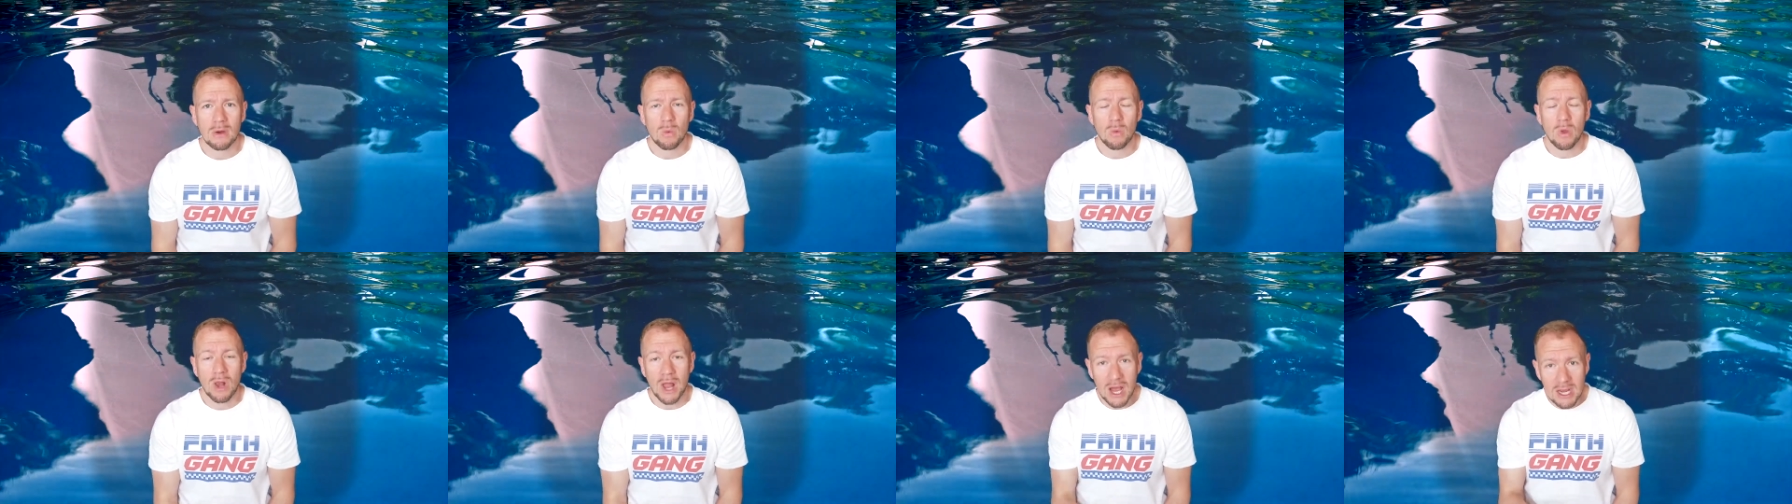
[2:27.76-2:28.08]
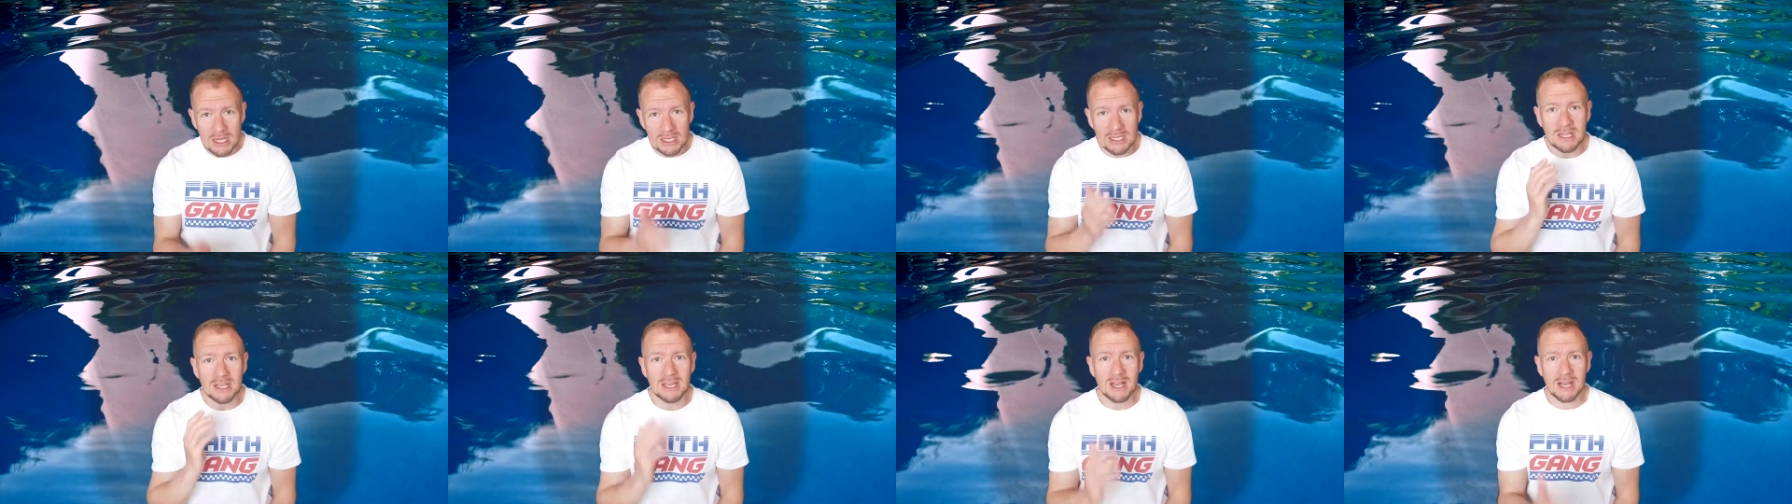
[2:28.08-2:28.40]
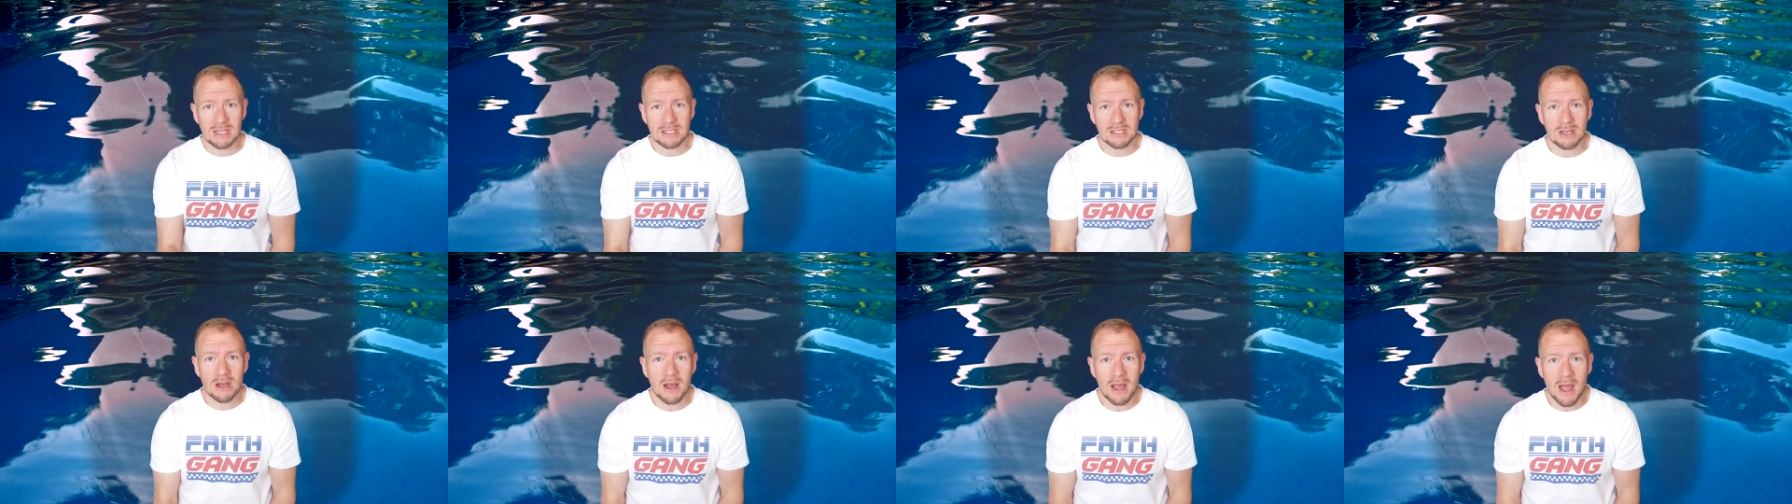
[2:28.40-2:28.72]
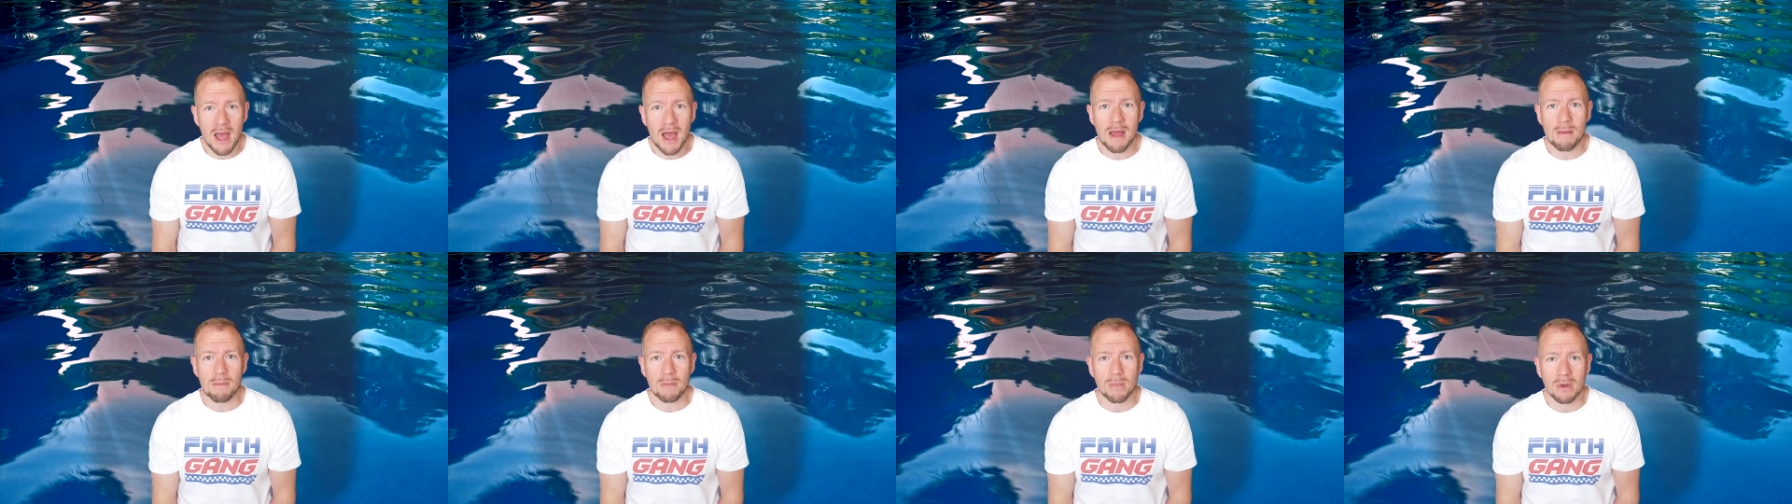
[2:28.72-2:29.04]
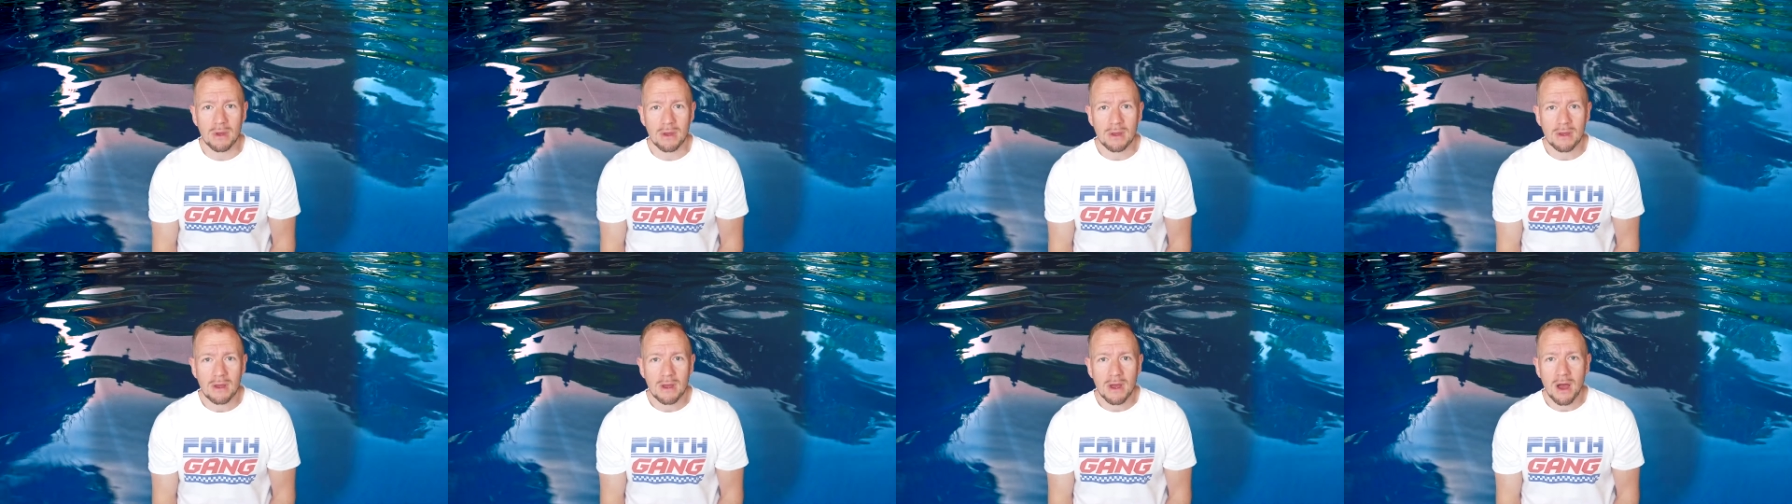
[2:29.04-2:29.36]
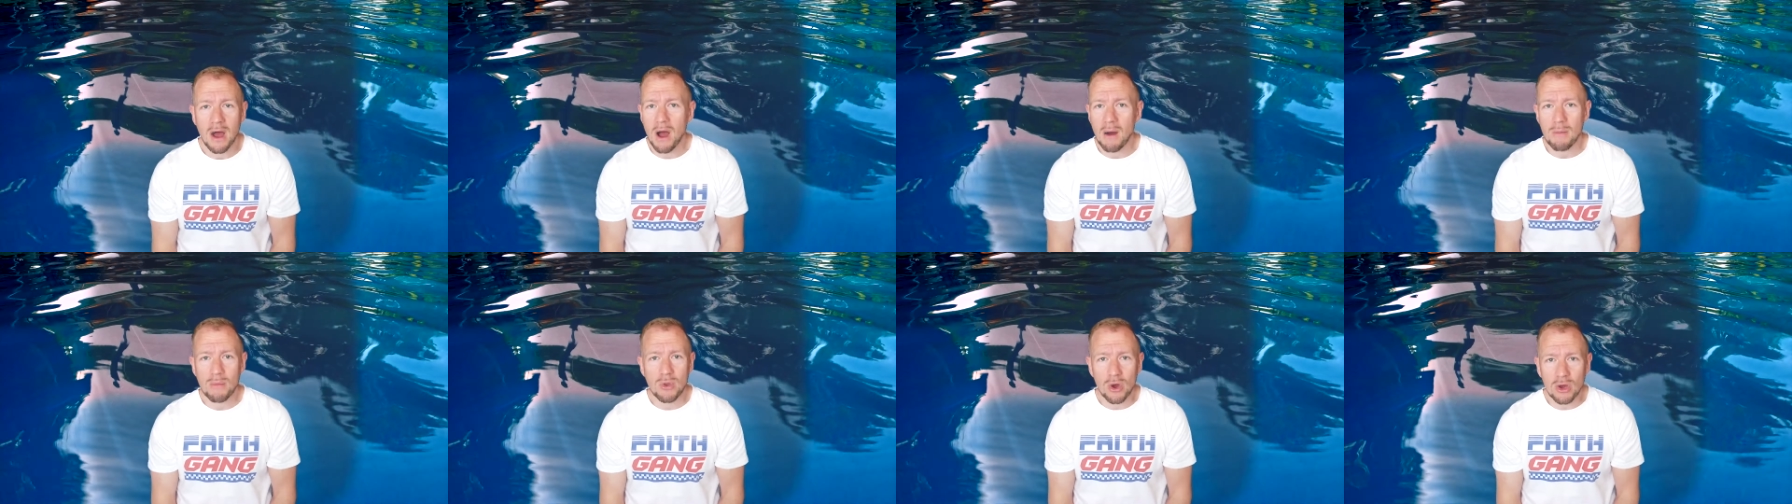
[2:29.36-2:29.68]
Well, actually, yes, I am.
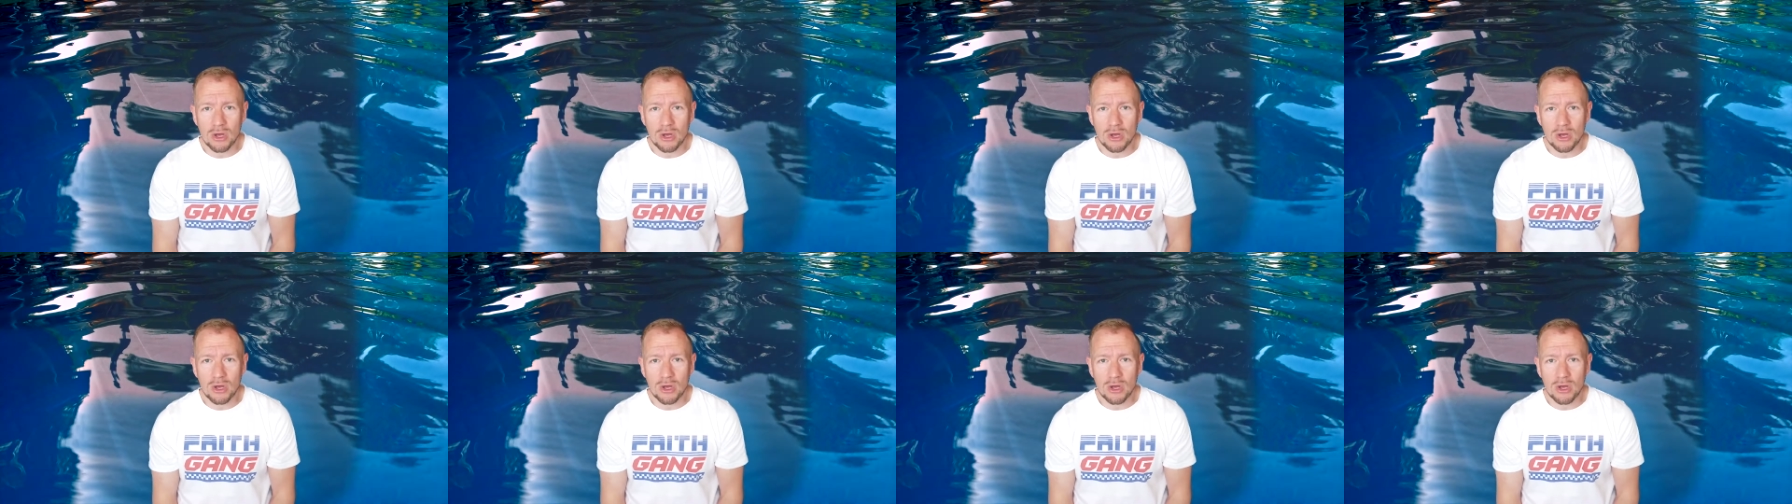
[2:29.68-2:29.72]
I'm